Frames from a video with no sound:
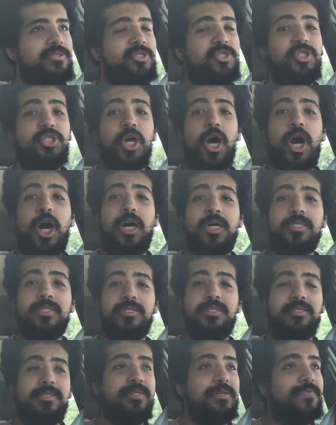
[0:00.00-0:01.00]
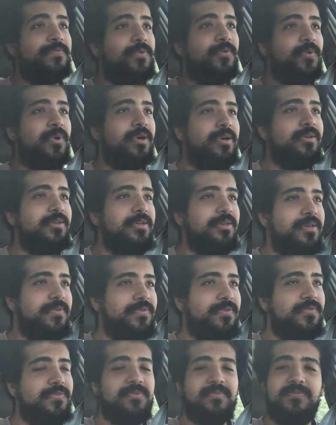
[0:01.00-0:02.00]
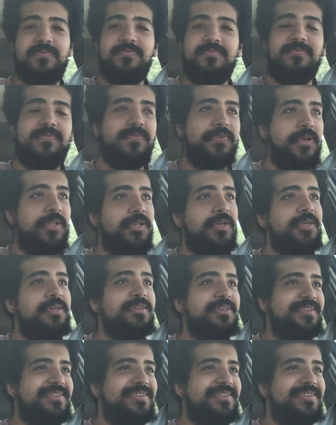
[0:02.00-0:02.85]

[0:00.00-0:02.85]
John, if you will, if you're from Philly.